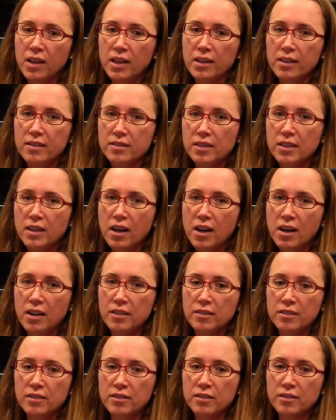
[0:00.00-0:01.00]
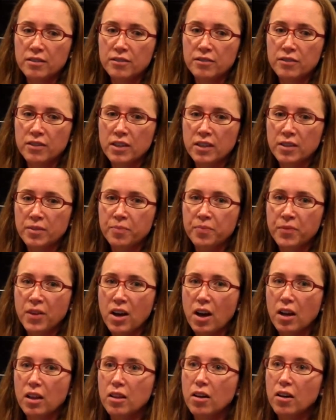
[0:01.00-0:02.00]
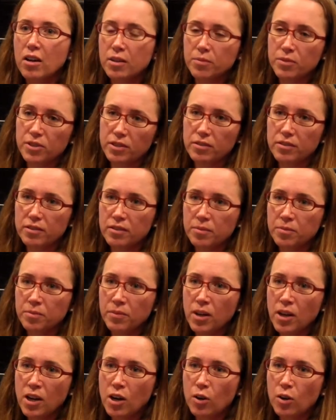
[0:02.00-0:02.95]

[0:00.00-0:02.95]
is a kind of alarm system,